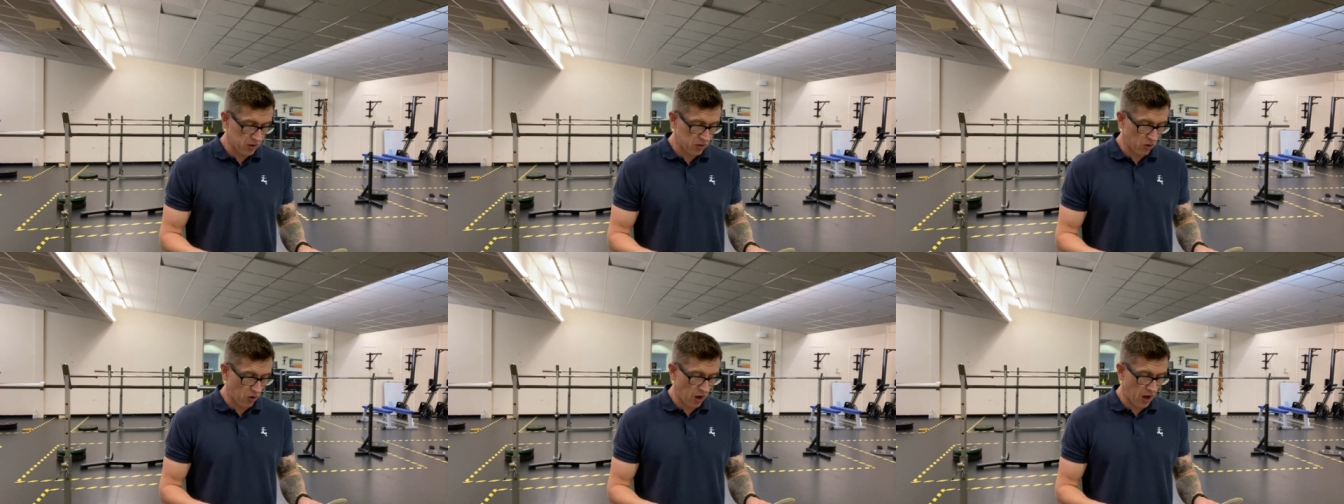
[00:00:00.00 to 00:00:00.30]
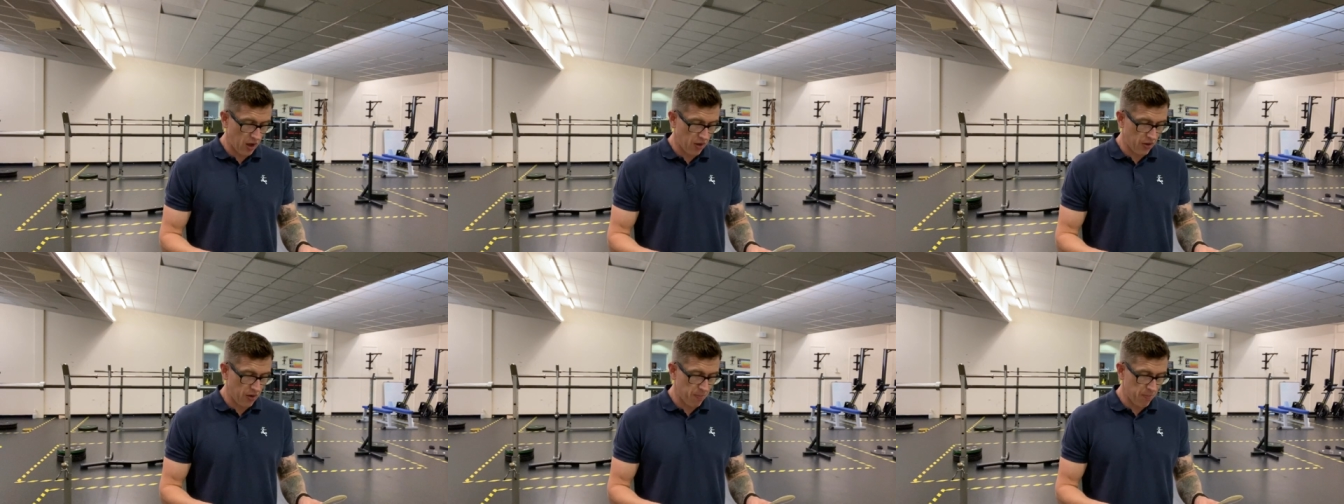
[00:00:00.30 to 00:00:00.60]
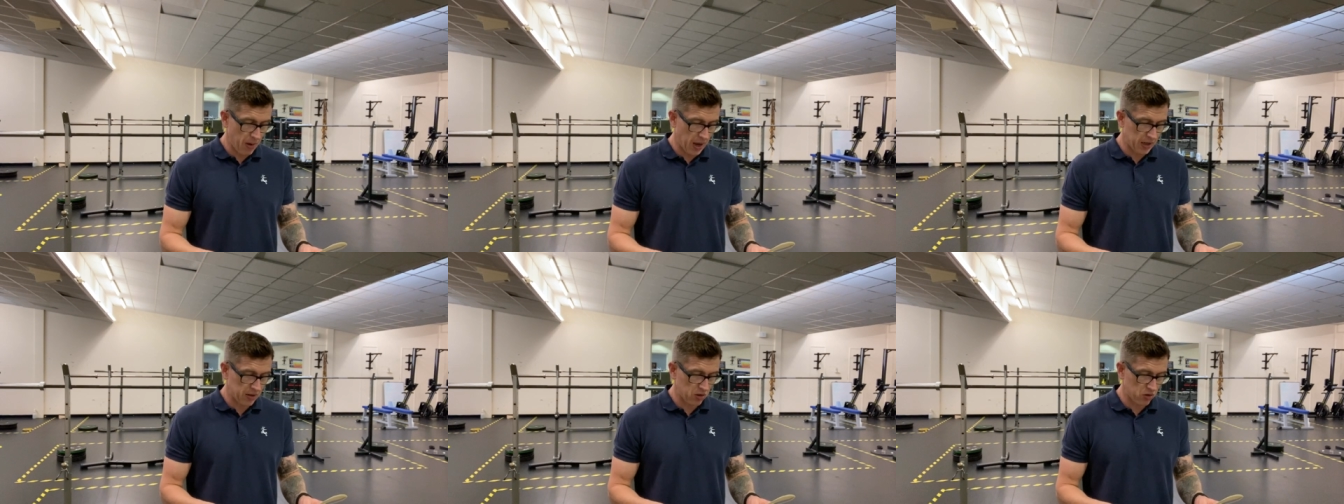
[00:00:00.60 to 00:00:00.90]
or other
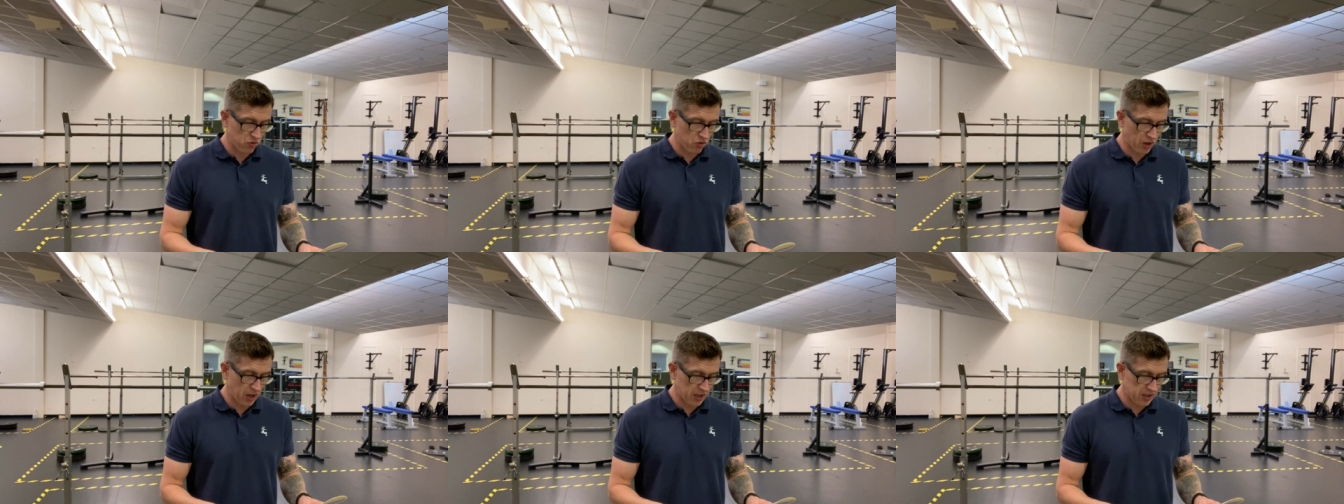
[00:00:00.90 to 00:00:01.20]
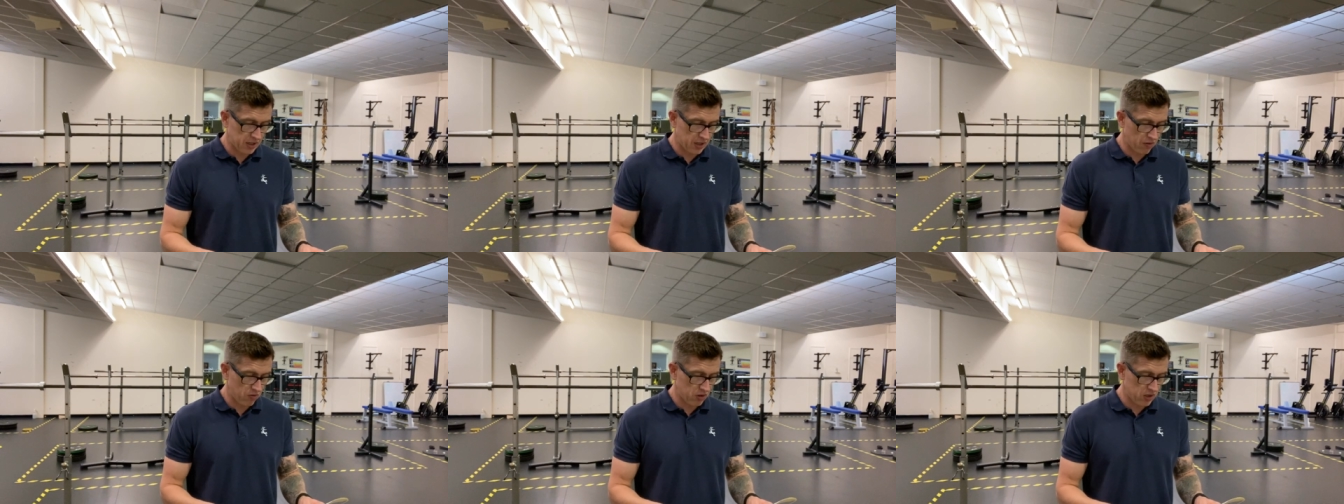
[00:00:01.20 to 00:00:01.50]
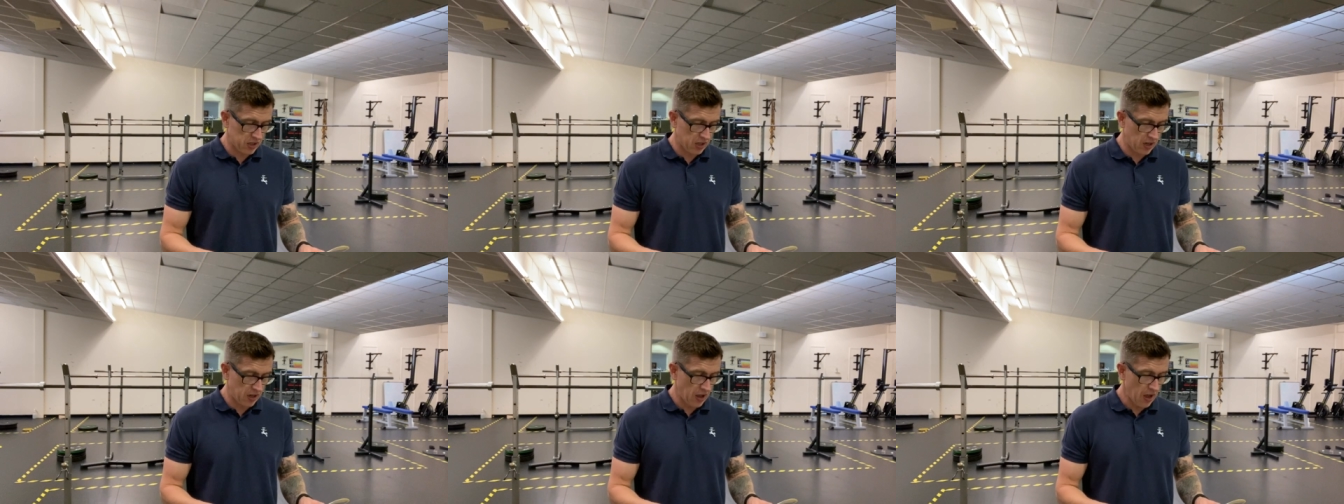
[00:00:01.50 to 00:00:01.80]
mandatory
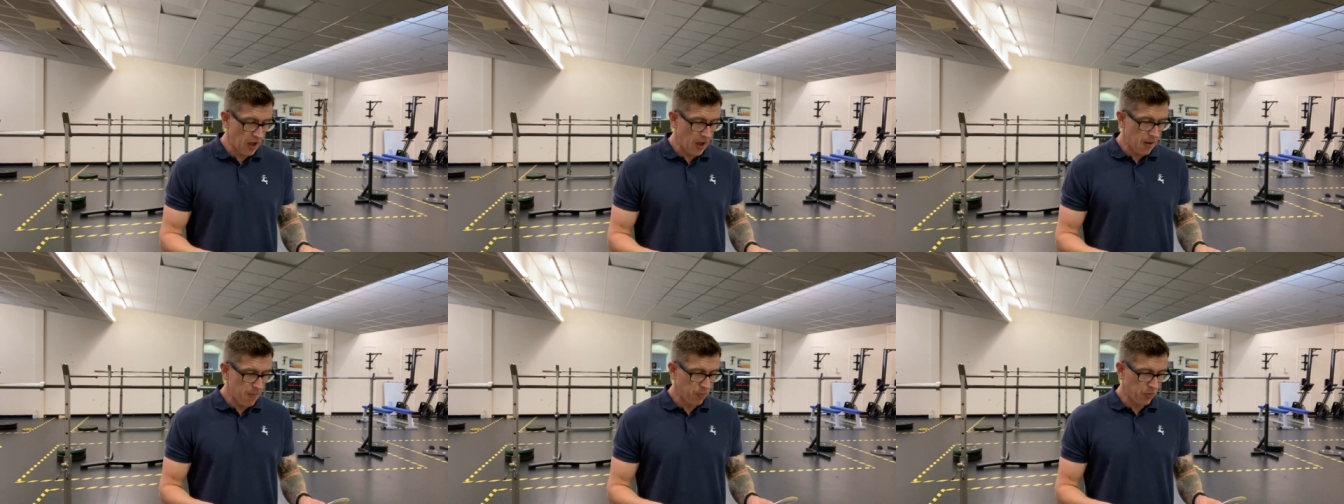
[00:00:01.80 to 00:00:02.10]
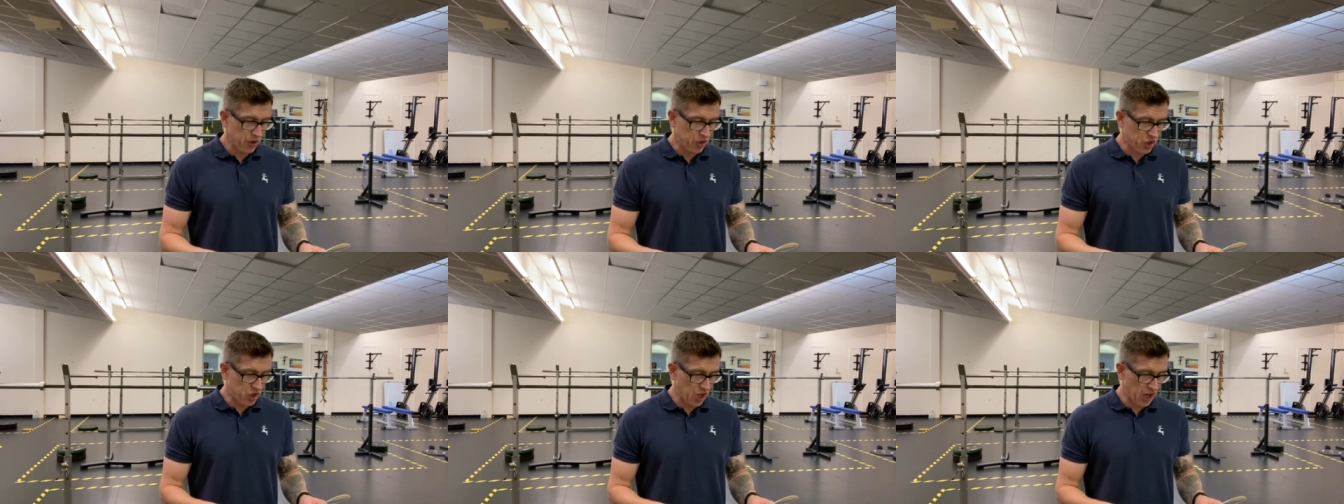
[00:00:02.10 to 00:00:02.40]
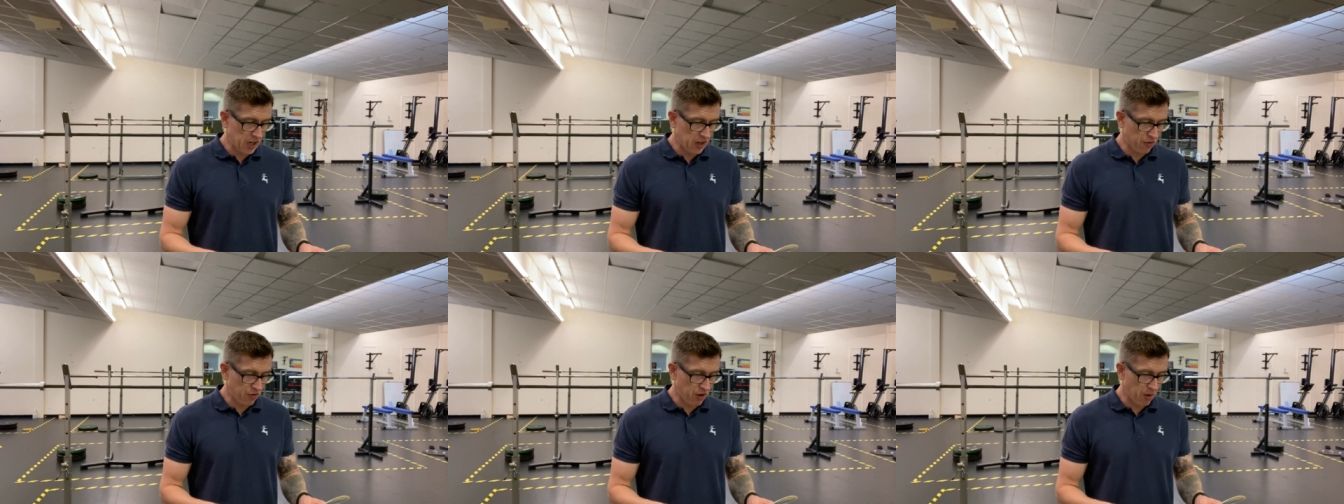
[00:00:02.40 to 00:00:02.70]
activity, the
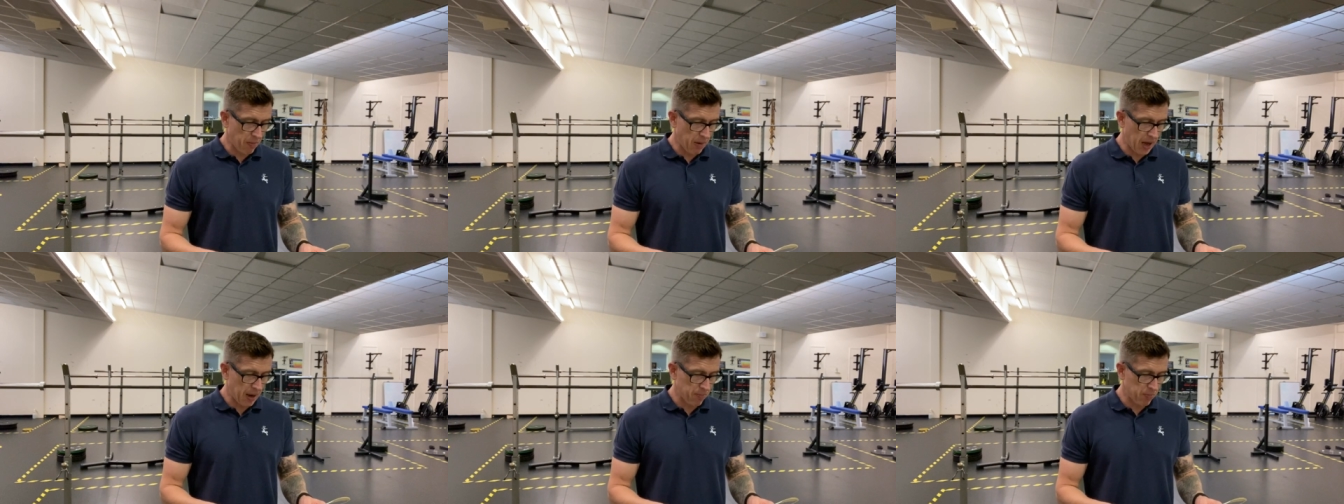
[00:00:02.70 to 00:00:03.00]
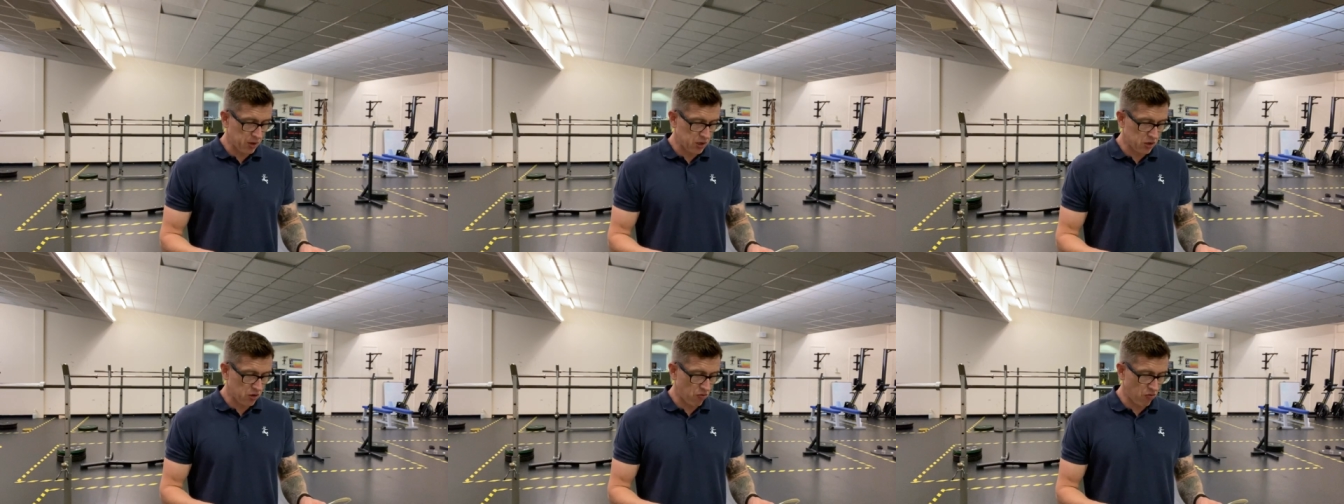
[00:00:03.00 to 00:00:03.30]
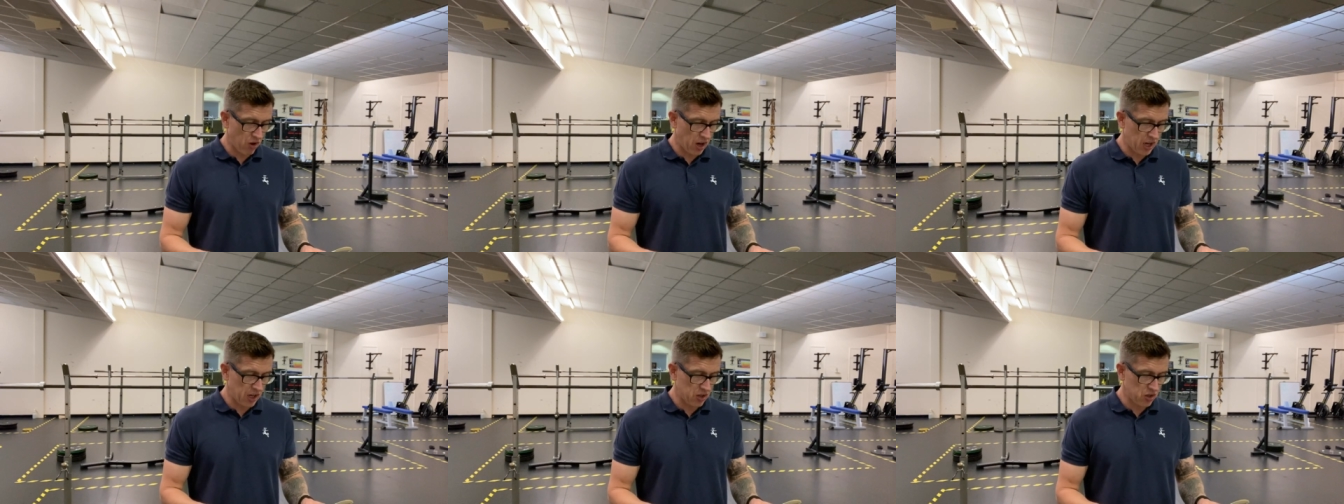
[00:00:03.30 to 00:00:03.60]
chain of command must
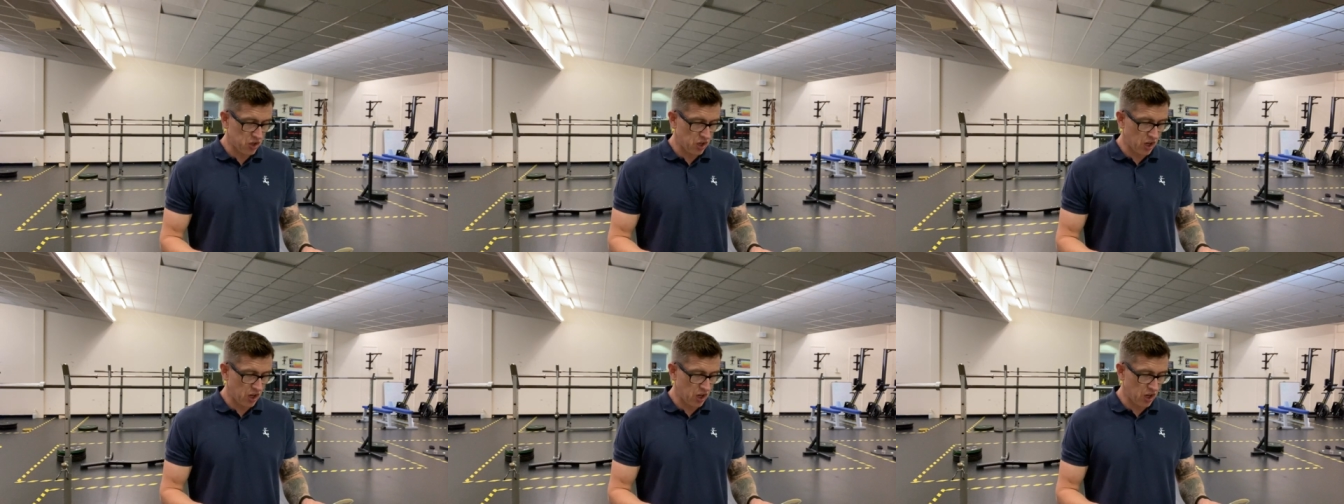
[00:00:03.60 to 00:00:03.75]
arrange